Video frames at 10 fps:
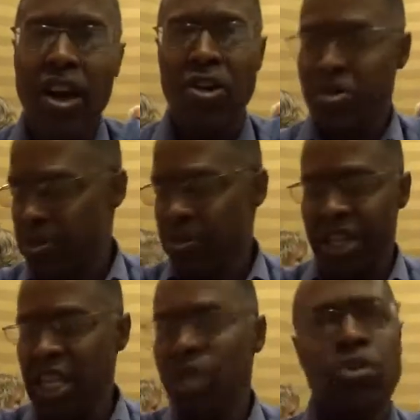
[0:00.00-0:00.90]
Or
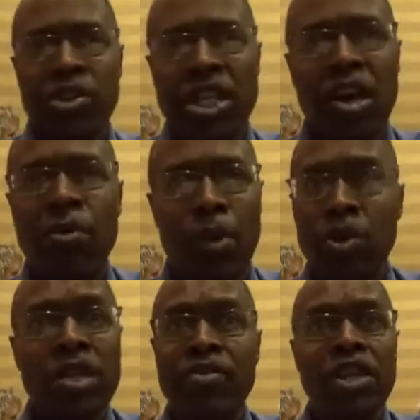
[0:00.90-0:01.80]
hit him with an elbow,
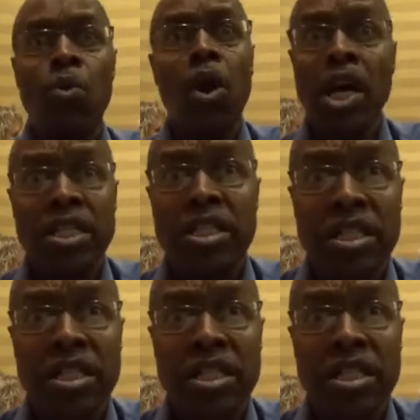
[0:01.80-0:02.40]
whatever you want.